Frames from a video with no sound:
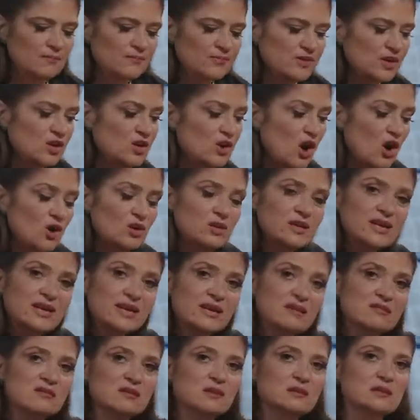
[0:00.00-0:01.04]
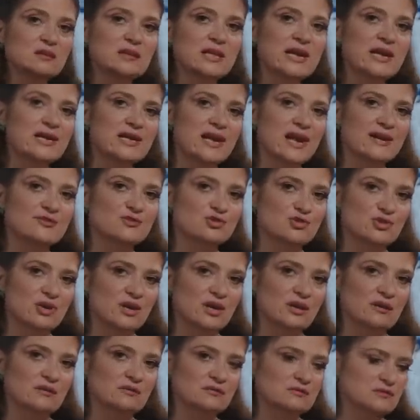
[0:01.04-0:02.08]
The garlic is a late
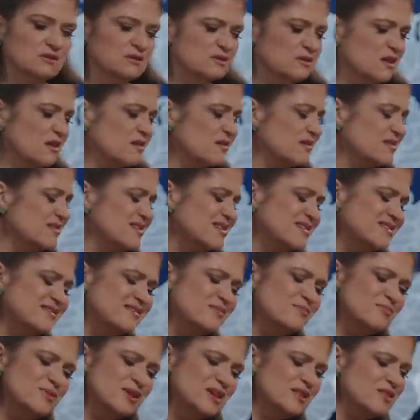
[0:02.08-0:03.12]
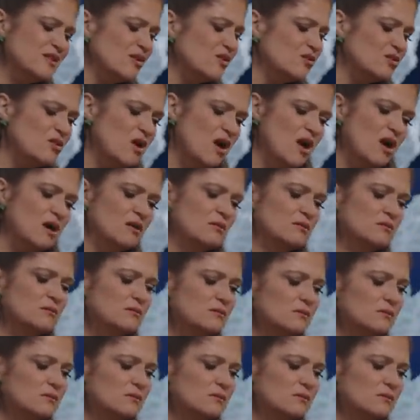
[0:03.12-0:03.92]
entry. Doesn't need to be in there long.